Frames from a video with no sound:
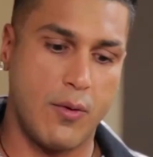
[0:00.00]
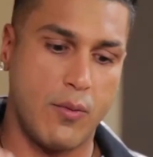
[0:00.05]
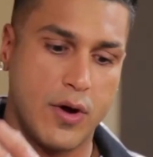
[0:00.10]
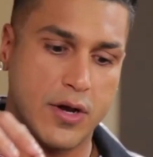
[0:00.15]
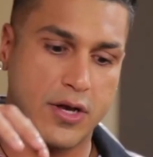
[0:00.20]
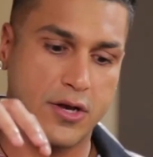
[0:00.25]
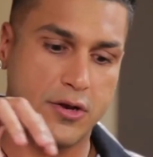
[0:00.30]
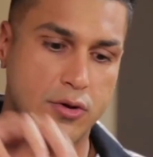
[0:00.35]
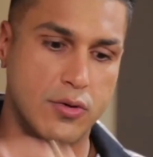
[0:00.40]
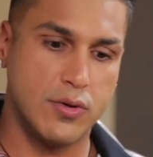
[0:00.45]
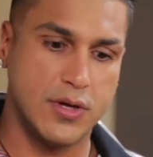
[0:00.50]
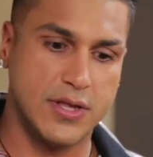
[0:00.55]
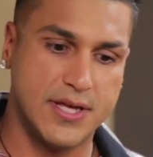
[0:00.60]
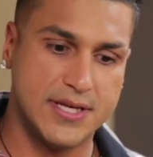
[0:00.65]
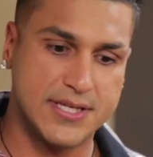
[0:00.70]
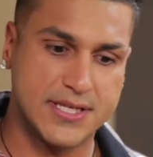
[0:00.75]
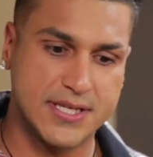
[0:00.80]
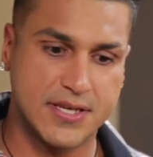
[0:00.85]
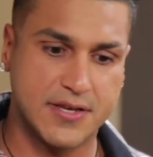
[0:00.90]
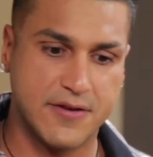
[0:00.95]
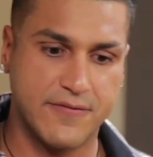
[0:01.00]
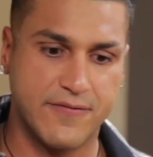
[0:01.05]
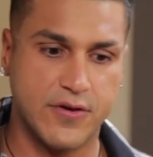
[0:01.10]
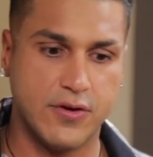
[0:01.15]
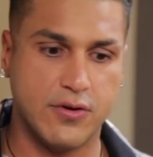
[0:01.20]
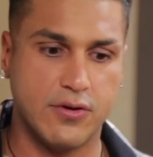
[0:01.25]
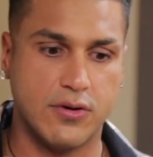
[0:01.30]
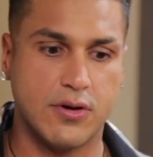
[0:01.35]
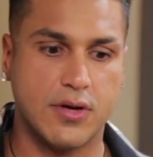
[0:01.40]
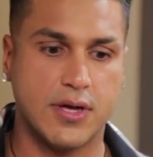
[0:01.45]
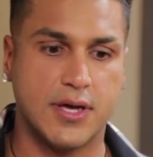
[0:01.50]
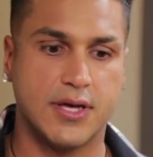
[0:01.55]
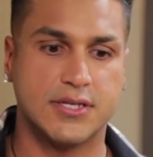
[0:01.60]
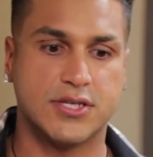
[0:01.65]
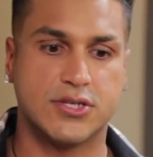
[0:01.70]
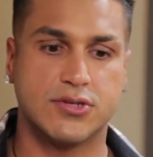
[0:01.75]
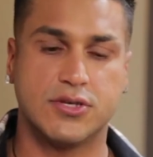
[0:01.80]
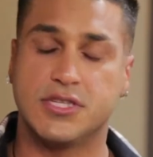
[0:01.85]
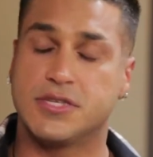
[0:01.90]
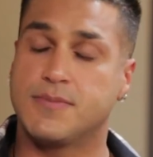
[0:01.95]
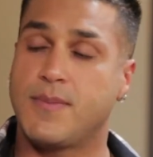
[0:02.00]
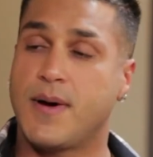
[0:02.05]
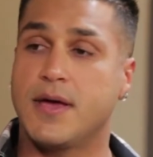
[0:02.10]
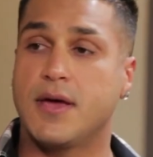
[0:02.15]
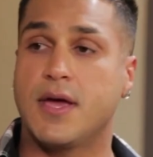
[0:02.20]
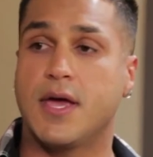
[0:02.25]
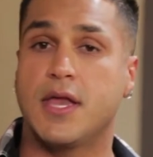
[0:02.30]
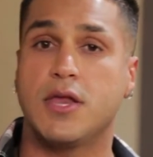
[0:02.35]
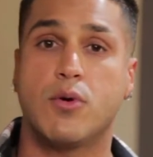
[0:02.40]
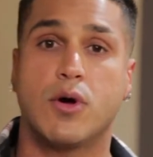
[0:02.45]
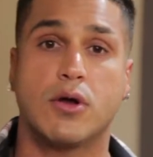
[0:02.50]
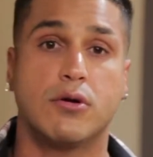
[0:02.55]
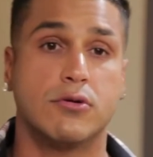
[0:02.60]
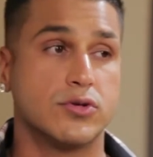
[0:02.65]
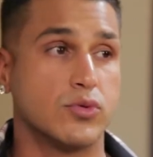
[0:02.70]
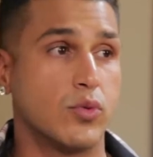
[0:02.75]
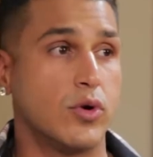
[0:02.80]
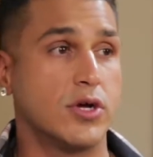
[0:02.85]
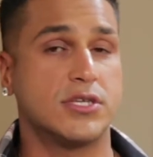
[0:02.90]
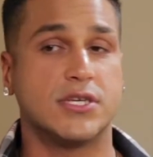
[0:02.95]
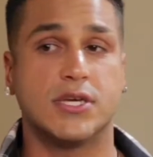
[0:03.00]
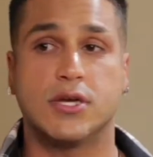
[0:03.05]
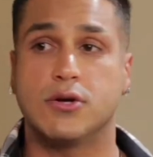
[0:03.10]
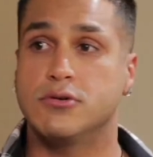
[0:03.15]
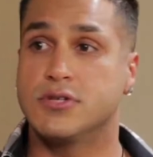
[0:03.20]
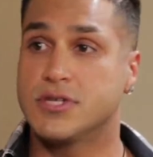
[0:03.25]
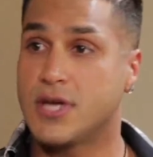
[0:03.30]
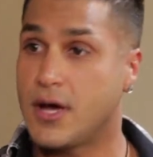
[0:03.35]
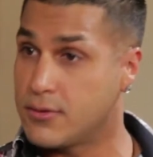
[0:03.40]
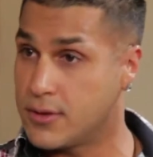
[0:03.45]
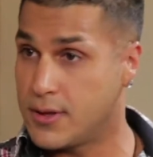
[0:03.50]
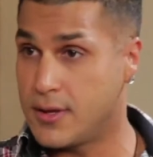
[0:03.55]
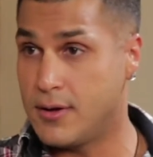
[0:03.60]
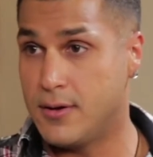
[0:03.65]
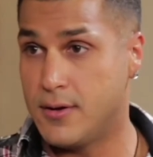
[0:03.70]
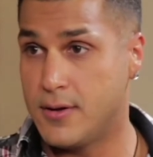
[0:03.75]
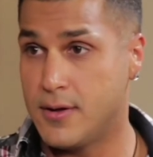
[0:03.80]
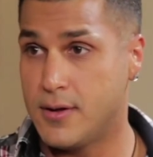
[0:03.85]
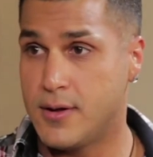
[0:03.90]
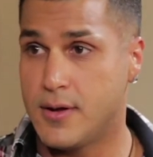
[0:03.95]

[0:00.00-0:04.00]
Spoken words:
I want to do with this interview is to inspire anyone who's watching, who's out there,